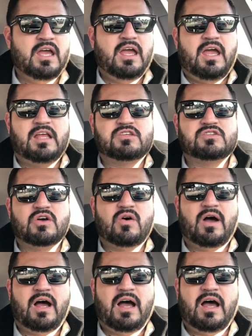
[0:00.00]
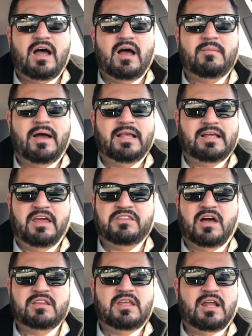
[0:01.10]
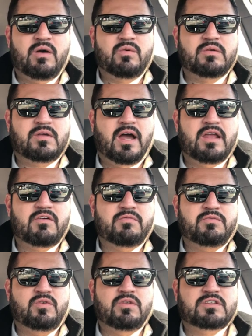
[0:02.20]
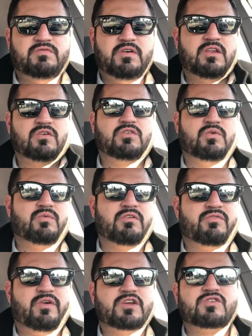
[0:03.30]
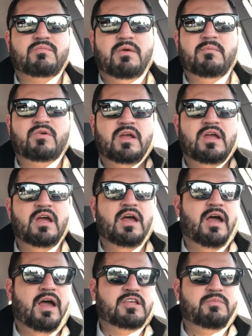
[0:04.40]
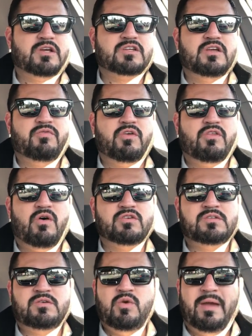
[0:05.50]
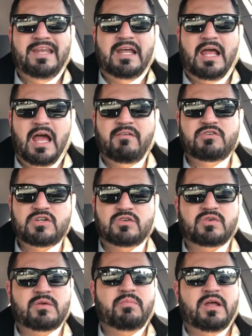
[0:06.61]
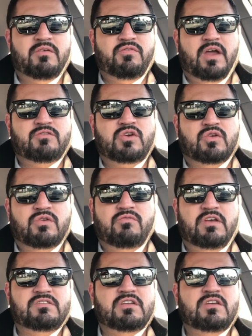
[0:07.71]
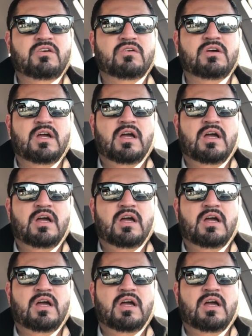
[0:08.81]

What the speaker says: And so I thought that I would kind of do this video to refresh your memory, especially for those, you may not have children, but if you have children visiting you,